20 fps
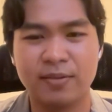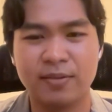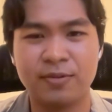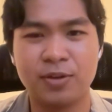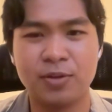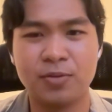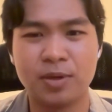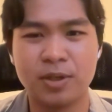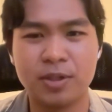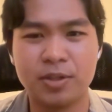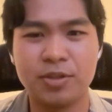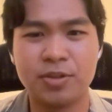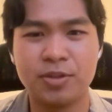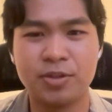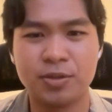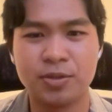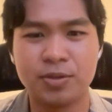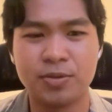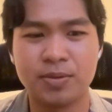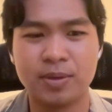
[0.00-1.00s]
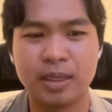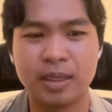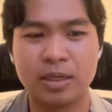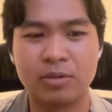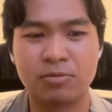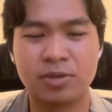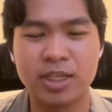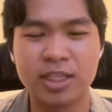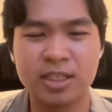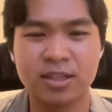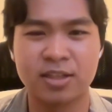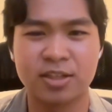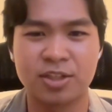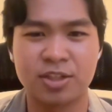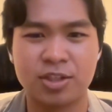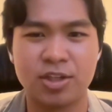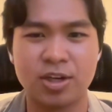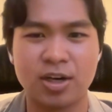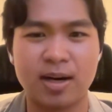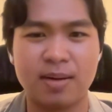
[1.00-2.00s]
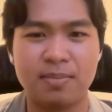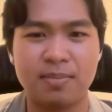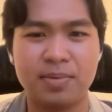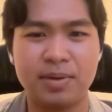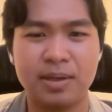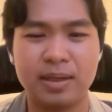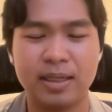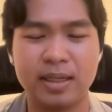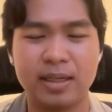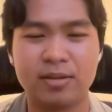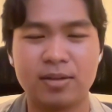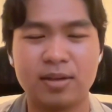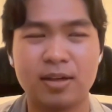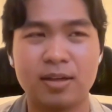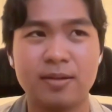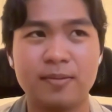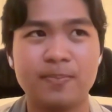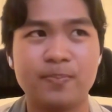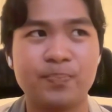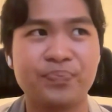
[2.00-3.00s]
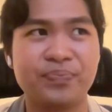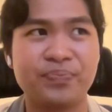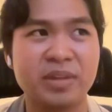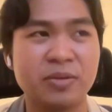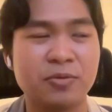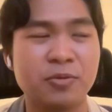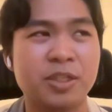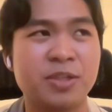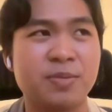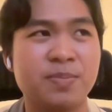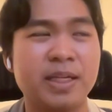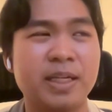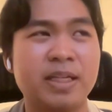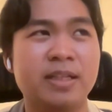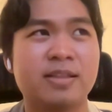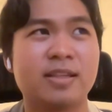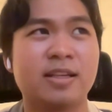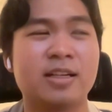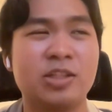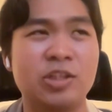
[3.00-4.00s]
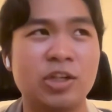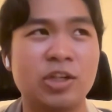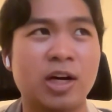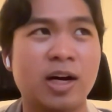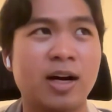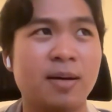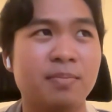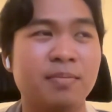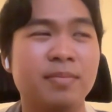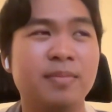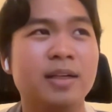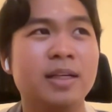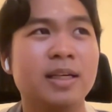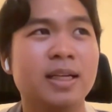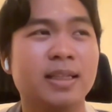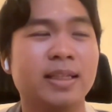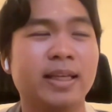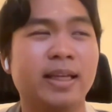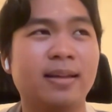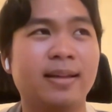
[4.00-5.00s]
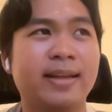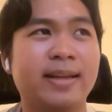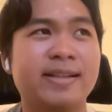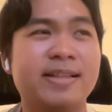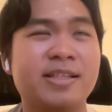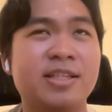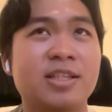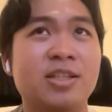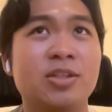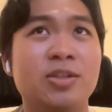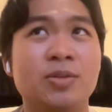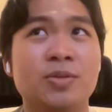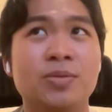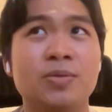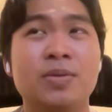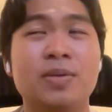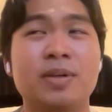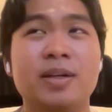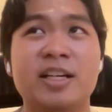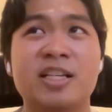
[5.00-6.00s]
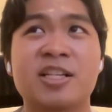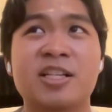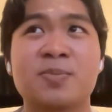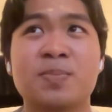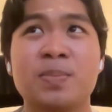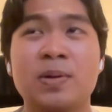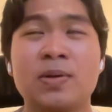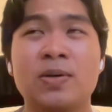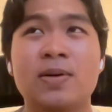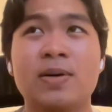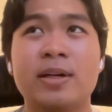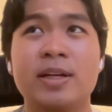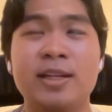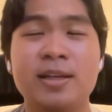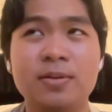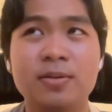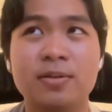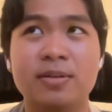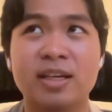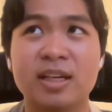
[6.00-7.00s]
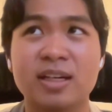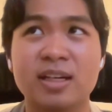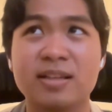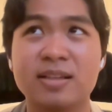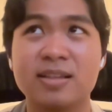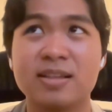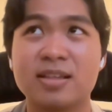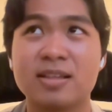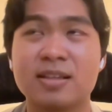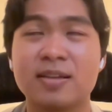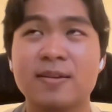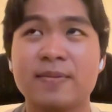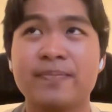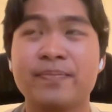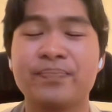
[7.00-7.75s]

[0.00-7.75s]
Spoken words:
If you want to do a research job later on, which means a job that lets you explore new things,